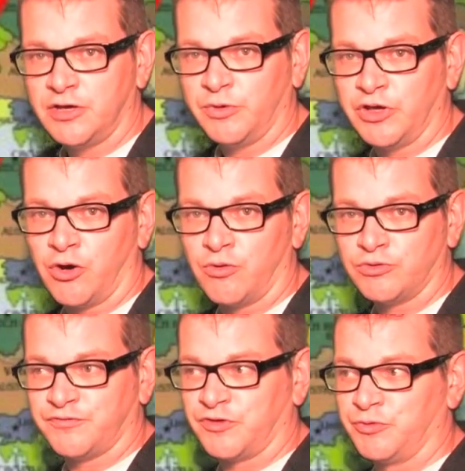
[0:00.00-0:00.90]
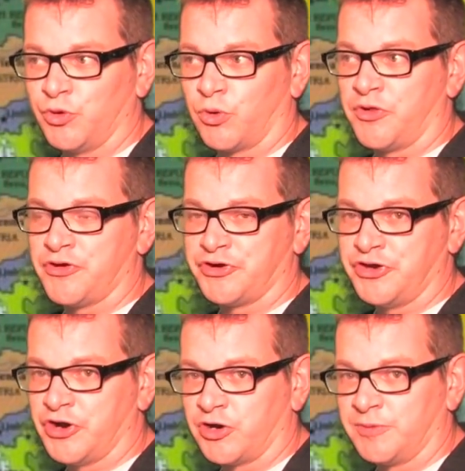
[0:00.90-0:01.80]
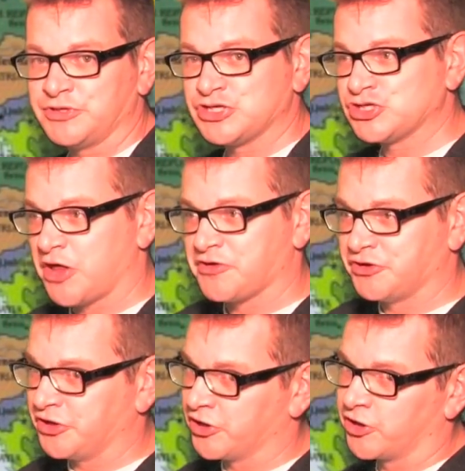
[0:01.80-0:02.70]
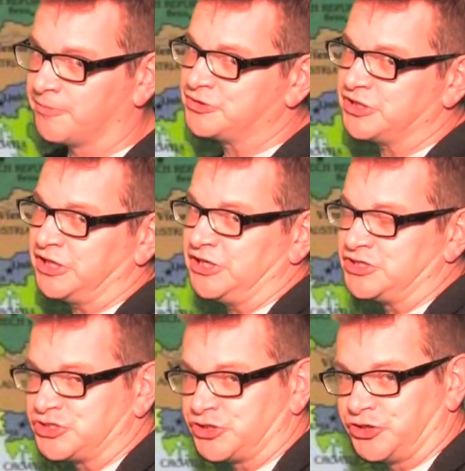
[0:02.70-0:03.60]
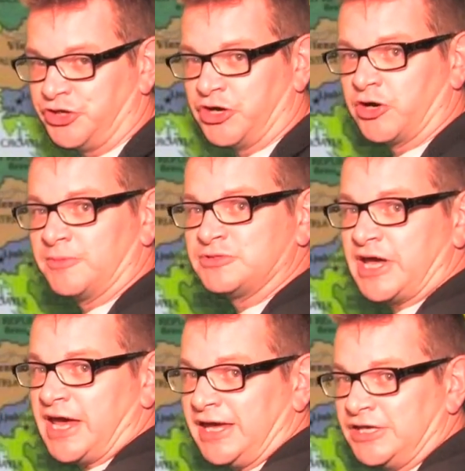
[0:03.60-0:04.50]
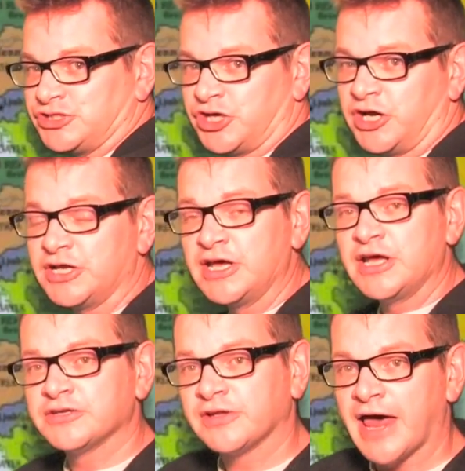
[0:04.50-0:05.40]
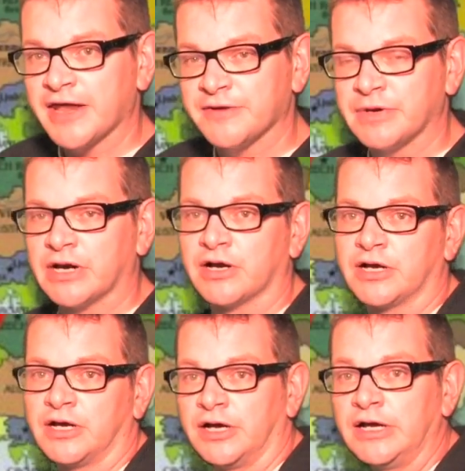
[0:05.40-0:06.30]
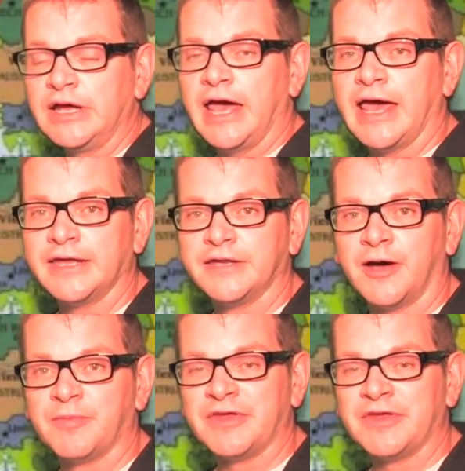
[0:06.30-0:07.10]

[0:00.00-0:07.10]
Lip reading: We go from Northern Europe to Southern Europe to Eastern Europe to Asia to Latin America, and the